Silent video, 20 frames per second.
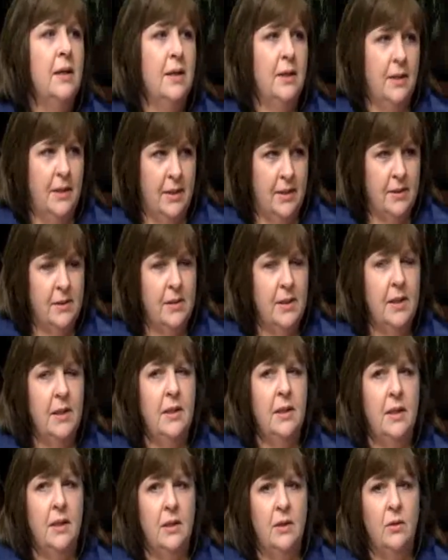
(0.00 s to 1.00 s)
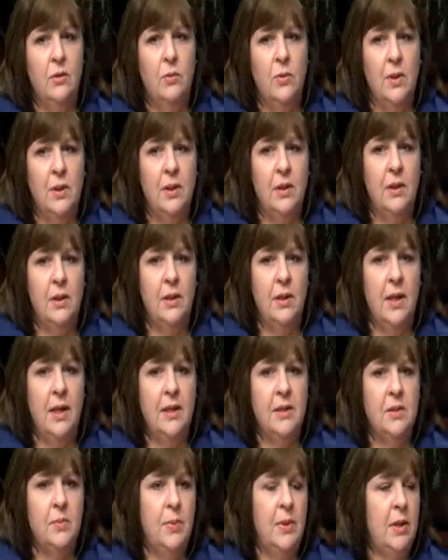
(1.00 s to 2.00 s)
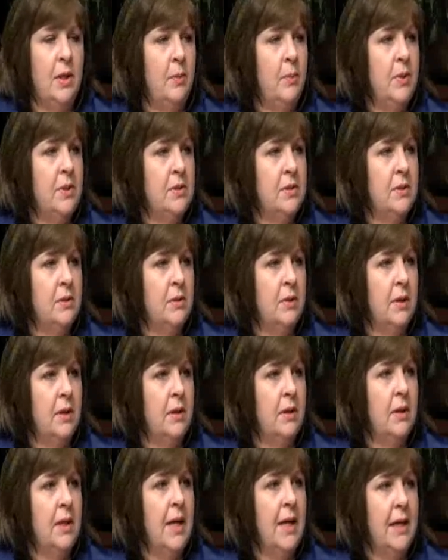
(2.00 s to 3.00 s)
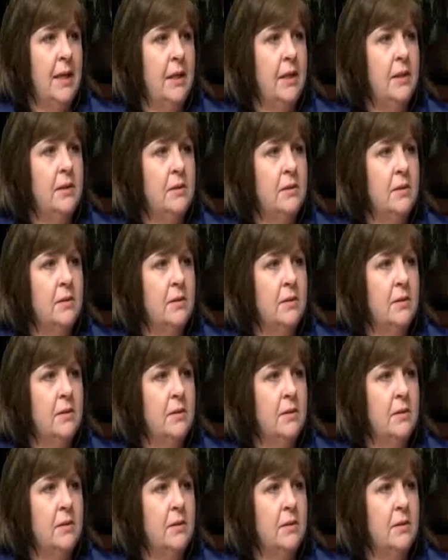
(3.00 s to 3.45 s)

Yes, and then Quinlan has been up into the 80s.